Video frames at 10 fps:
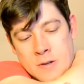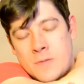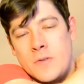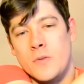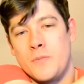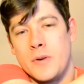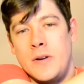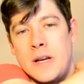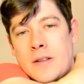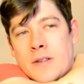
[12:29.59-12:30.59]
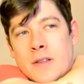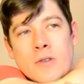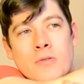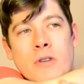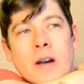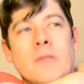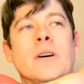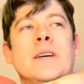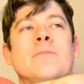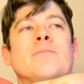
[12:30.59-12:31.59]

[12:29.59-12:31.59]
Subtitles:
full brew length for the all grain way.